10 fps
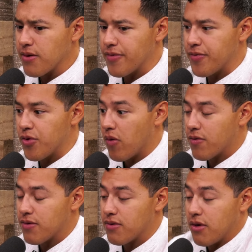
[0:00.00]
no
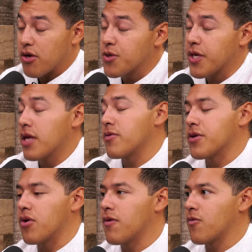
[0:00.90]
one
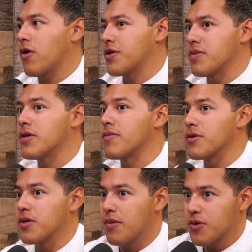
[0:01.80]
wants to be a
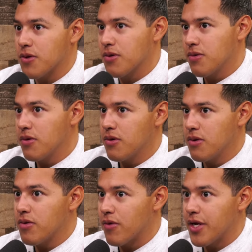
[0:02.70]
police officer
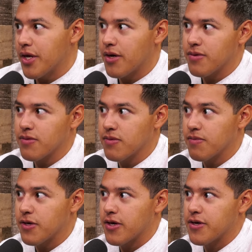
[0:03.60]
right now,
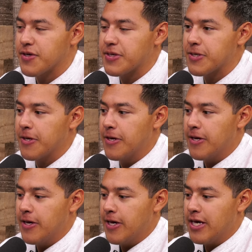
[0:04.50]
because
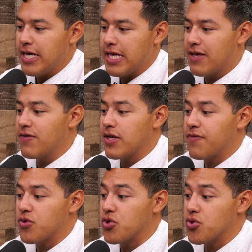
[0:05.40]
even if
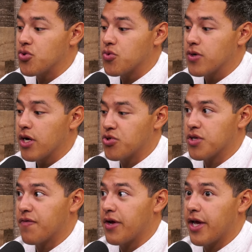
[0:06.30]
you do a
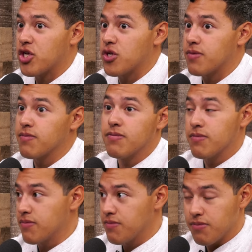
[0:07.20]
justified action,
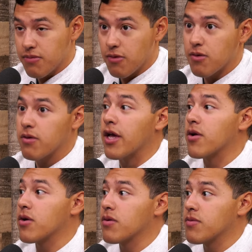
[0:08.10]
like
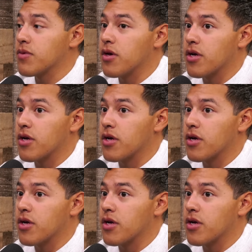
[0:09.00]
what